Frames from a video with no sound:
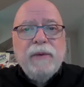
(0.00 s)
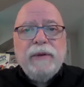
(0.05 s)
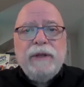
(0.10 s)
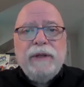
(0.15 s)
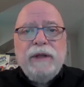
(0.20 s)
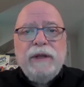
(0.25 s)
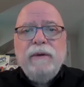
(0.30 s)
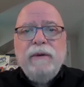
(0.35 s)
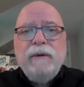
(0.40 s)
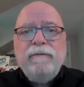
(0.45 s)

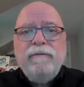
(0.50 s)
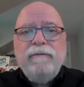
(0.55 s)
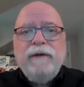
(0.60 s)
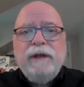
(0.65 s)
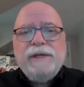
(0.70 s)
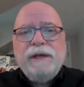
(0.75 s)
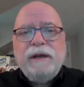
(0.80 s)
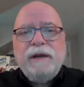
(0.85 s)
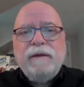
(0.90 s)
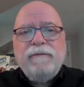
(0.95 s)
you and
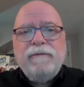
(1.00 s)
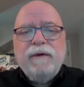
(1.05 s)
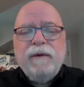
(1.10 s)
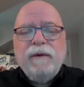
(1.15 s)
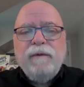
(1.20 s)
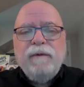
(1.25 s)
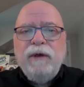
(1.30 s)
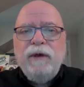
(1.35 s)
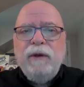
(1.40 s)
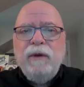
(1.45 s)
visit
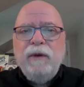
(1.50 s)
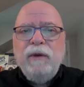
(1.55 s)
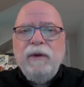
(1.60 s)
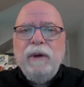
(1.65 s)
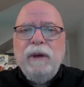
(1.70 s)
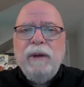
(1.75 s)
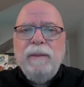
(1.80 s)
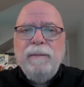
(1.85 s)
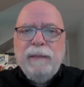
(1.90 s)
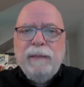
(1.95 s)
for a few
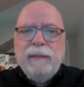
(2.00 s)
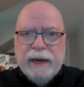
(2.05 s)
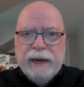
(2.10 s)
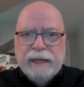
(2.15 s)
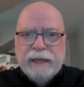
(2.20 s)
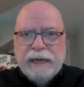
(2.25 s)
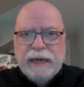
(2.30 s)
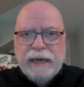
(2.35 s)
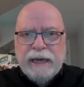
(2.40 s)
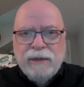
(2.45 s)

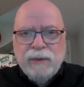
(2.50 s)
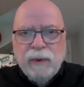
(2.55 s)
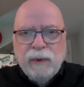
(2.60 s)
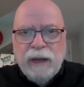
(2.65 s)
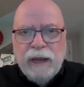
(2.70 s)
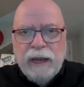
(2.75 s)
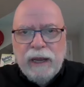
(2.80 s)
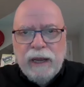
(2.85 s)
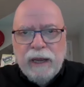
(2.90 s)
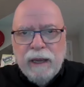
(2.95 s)
minutes each
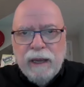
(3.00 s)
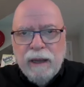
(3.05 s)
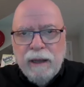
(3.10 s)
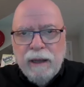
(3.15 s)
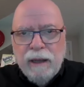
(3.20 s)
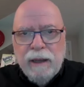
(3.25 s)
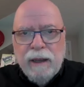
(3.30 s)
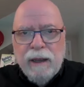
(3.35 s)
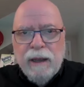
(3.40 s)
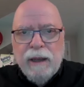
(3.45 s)
week,
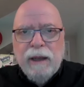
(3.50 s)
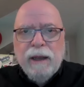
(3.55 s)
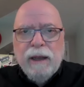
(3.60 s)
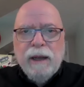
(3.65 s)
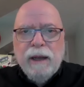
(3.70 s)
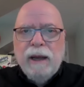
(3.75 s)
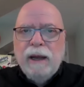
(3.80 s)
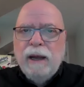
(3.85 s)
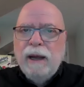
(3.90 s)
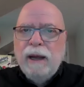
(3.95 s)

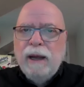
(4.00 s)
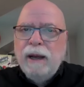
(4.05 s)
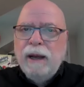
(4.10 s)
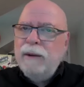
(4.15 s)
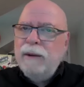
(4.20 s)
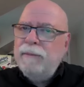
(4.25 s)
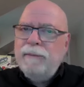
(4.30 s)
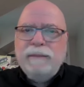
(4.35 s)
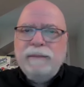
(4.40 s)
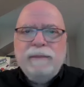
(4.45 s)
uh,
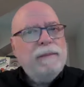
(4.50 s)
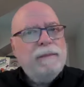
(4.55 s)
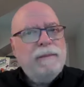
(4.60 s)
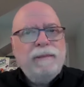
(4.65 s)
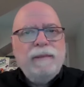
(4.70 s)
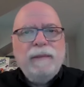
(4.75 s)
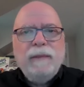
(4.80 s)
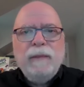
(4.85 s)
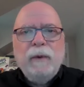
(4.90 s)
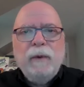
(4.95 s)

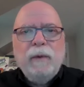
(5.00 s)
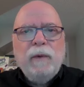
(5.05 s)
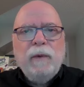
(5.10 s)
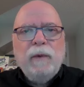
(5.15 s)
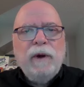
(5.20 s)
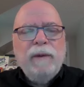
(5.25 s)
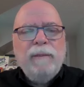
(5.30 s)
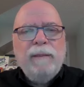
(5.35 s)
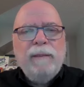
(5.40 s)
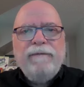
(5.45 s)

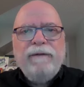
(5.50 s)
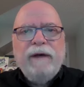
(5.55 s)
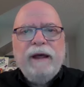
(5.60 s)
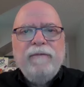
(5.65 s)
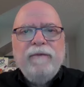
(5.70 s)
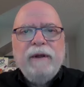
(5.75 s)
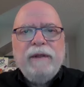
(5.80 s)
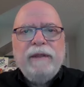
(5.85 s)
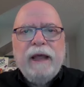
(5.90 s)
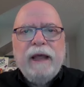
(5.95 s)
one of my
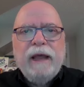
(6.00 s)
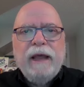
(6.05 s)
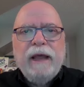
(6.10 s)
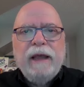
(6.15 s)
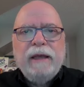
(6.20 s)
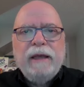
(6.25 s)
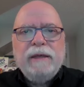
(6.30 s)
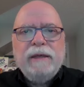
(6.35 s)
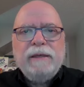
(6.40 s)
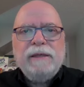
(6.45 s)
favorite
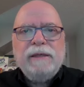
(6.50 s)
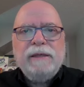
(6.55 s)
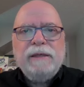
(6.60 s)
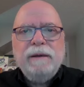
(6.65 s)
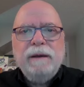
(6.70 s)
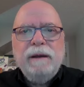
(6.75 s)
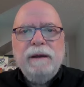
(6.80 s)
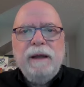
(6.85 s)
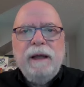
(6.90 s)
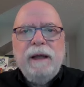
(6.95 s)
things.
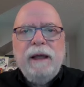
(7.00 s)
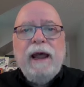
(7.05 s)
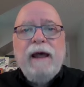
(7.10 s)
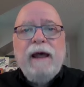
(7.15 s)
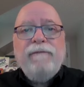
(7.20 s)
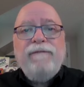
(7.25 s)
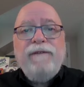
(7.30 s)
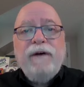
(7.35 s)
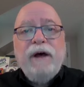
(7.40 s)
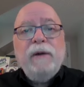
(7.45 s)

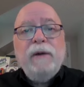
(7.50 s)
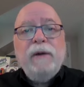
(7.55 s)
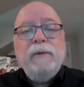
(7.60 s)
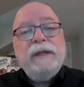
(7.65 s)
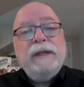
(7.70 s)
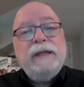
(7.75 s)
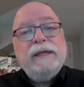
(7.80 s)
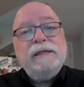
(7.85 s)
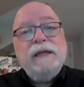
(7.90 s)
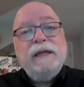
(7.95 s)
Have fun
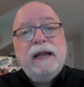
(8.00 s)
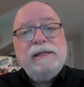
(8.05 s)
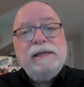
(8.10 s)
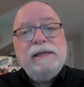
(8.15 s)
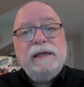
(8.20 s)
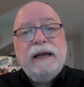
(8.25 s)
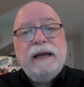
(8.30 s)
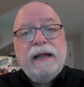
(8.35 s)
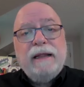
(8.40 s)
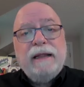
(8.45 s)
with this
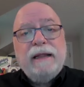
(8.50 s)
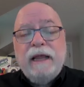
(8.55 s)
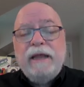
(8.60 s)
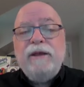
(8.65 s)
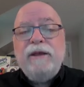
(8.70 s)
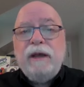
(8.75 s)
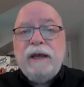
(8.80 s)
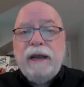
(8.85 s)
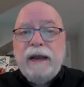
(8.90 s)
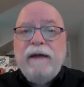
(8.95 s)
lesson. I
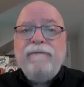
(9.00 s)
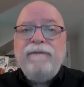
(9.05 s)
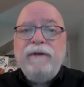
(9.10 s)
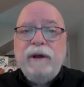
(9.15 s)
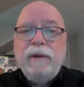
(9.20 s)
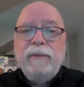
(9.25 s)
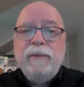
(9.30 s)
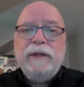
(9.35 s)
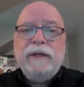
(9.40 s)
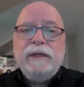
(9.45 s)
think you can have
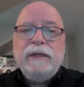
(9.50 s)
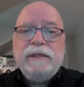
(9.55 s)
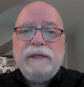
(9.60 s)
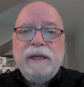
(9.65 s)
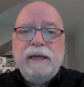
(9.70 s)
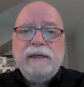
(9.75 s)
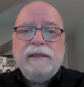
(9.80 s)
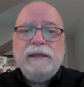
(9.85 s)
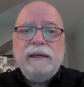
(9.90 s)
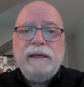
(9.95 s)
fun with this
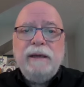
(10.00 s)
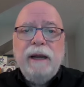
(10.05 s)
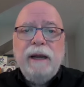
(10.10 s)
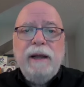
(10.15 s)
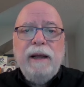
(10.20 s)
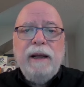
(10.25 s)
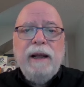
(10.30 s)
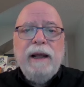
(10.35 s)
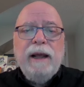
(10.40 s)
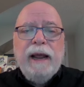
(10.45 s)
lesson.
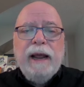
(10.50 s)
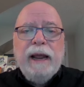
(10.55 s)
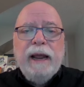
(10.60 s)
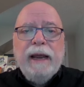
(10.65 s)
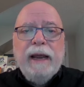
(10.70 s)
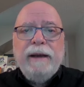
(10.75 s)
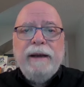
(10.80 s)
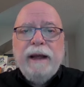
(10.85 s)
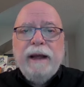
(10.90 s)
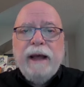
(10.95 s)

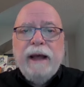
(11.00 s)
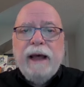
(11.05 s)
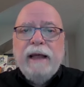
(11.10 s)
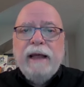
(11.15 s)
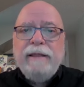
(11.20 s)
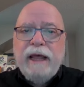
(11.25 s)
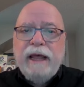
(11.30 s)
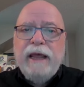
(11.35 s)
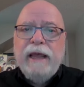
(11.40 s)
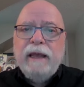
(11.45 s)
And uh, I
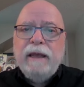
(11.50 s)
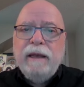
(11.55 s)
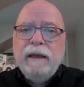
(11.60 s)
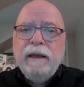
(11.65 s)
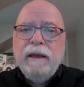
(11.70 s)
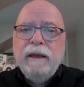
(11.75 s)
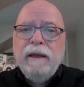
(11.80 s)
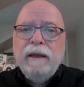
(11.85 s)
think